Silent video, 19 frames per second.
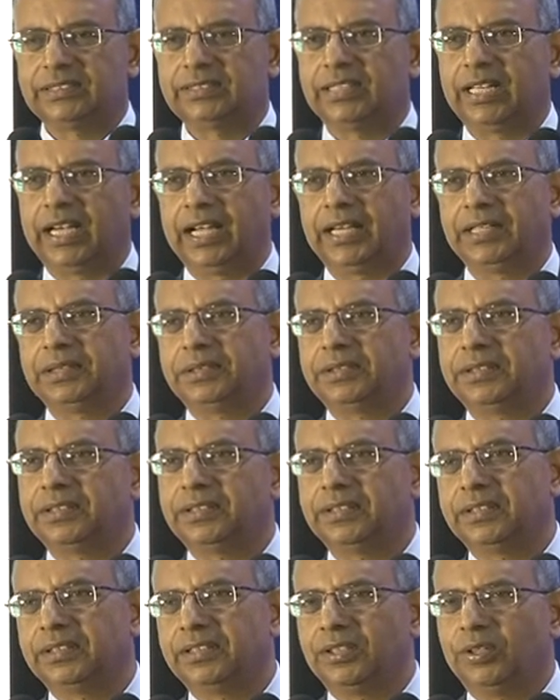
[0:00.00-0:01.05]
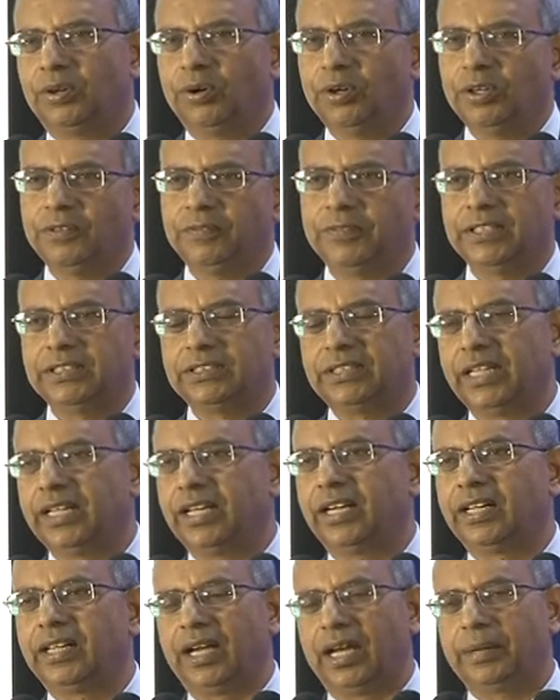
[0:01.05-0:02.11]
And always there
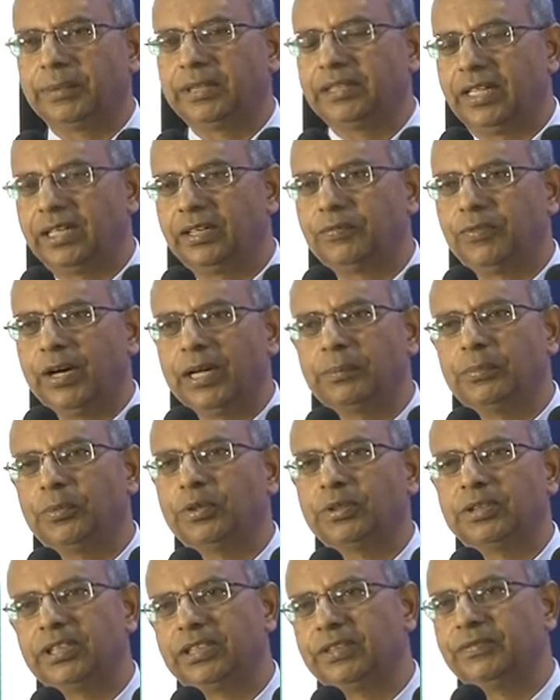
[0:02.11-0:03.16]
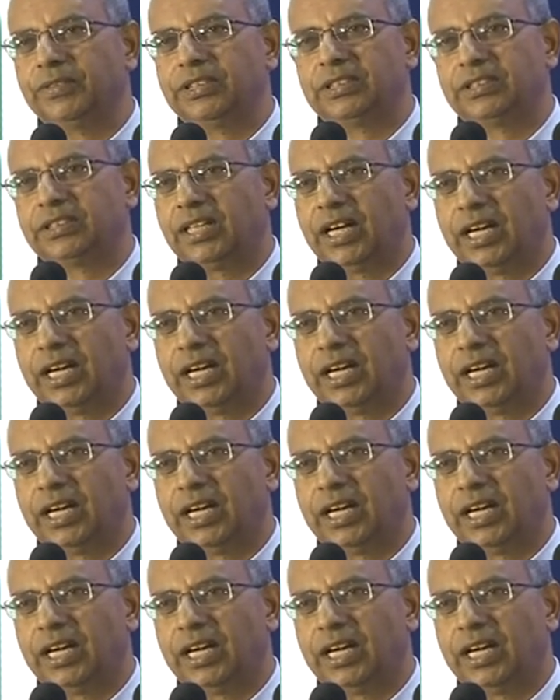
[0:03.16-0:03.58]
is one more thing which